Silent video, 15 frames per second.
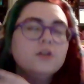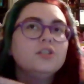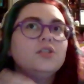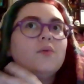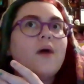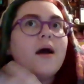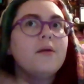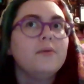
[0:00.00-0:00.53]

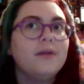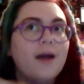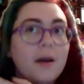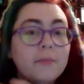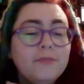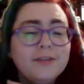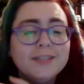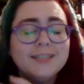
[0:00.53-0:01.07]
So I would
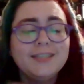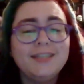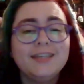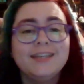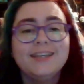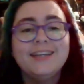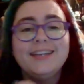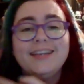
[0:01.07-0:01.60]

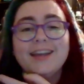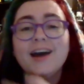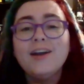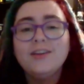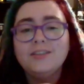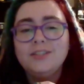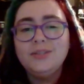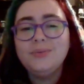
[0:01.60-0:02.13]
obviously
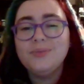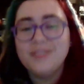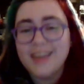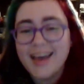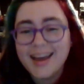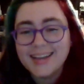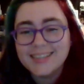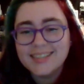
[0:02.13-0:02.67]
not do
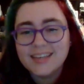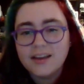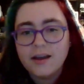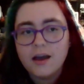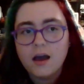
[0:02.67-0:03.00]
that